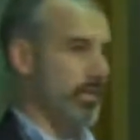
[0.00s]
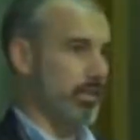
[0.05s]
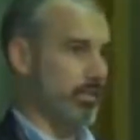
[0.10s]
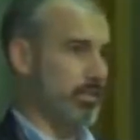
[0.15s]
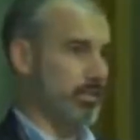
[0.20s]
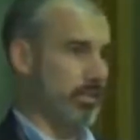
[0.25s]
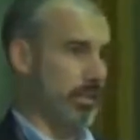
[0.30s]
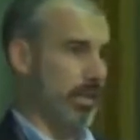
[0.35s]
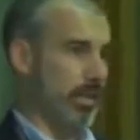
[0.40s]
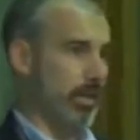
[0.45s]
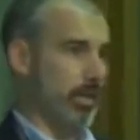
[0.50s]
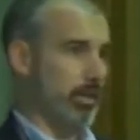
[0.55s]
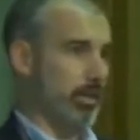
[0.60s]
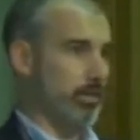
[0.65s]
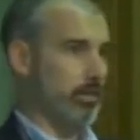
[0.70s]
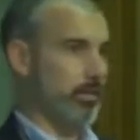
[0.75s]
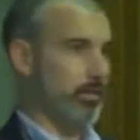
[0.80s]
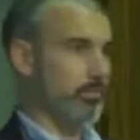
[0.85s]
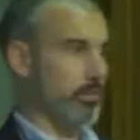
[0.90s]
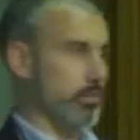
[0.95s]
that data
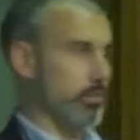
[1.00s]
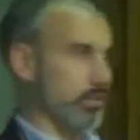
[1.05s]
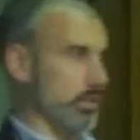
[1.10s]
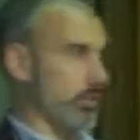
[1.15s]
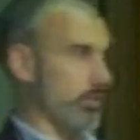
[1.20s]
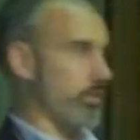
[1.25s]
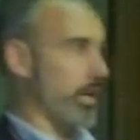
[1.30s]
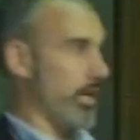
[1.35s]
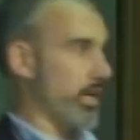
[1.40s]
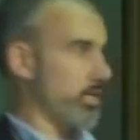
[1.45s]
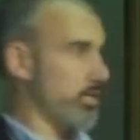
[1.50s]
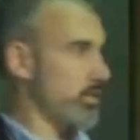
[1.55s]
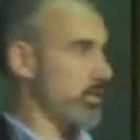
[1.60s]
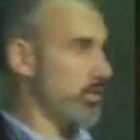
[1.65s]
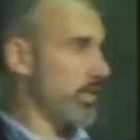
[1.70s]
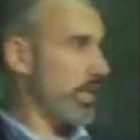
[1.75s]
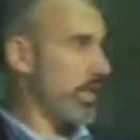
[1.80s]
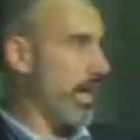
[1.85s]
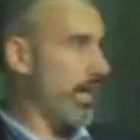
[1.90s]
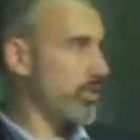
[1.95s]
today, if there's a
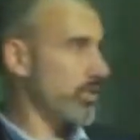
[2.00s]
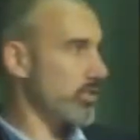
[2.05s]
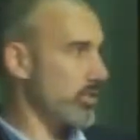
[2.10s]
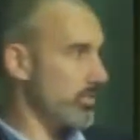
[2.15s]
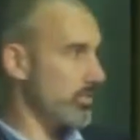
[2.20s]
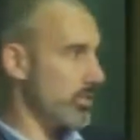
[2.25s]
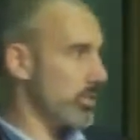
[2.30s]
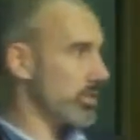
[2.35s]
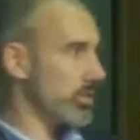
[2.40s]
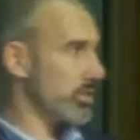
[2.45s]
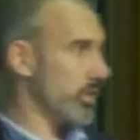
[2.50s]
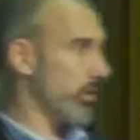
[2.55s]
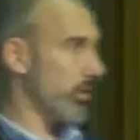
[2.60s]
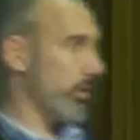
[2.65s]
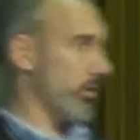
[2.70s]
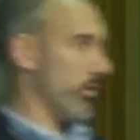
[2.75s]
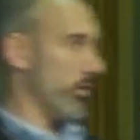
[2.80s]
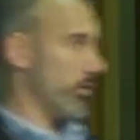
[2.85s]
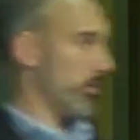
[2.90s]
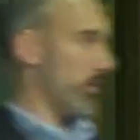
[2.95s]
crash, can actually be
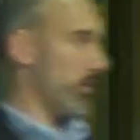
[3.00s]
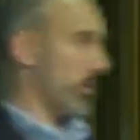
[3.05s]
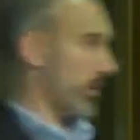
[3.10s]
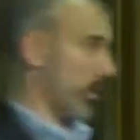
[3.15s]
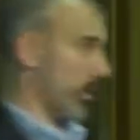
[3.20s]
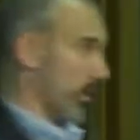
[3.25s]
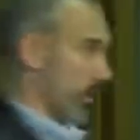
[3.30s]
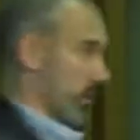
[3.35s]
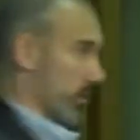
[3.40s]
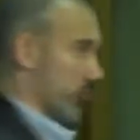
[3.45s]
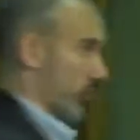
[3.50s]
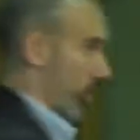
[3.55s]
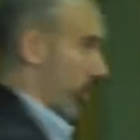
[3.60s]
shared in